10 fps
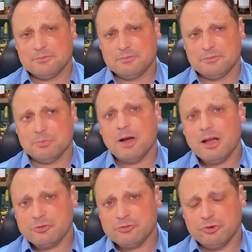the
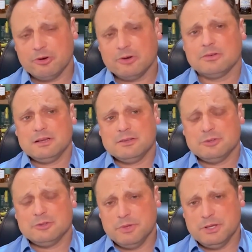posture
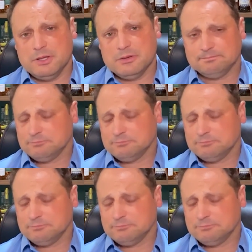to be